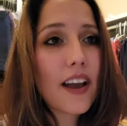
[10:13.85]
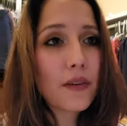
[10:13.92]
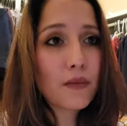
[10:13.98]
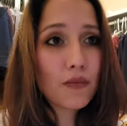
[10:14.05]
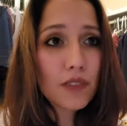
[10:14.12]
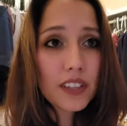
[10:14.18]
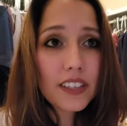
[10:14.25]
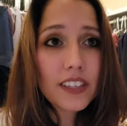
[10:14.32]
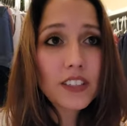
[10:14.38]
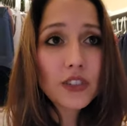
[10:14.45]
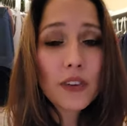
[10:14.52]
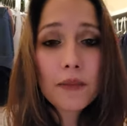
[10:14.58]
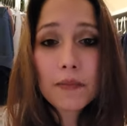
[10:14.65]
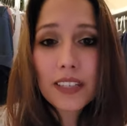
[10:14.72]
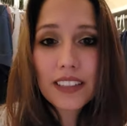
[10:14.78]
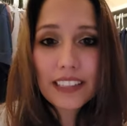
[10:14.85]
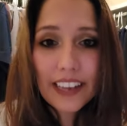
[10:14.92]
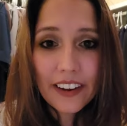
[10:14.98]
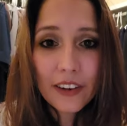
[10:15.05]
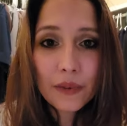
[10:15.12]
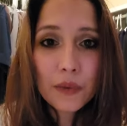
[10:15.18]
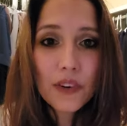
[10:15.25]
I really enjoy Be
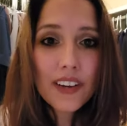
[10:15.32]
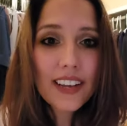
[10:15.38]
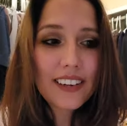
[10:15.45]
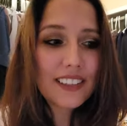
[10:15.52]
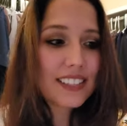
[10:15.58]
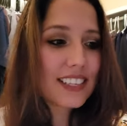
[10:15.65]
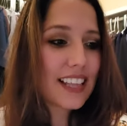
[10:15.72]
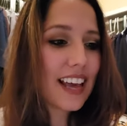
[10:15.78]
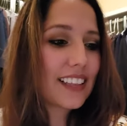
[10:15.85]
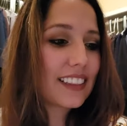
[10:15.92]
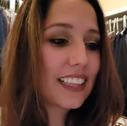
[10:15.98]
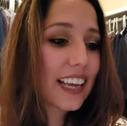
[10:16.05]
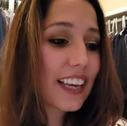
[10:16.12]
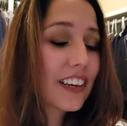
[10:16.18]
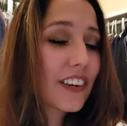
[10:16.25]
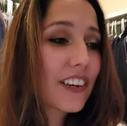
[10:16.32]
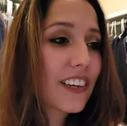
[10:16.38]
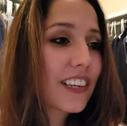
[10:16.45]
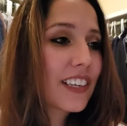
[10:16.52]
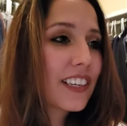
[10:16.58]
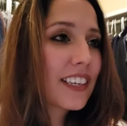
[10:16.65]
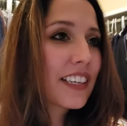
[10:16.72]
Layered. We'll get into that
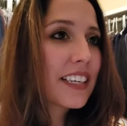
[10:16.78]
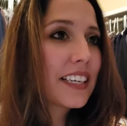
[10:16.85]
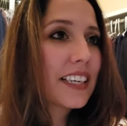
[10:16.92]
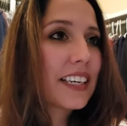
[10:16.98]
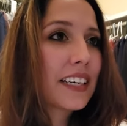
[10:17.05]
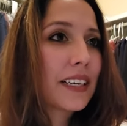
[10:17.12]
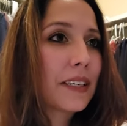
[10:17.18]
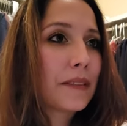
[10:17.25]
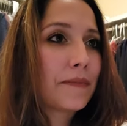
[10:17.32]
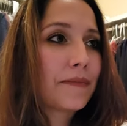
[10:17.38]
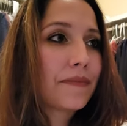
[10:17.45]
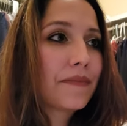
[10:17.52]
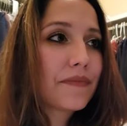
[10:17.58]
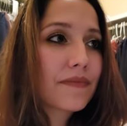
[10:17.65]
later. Um,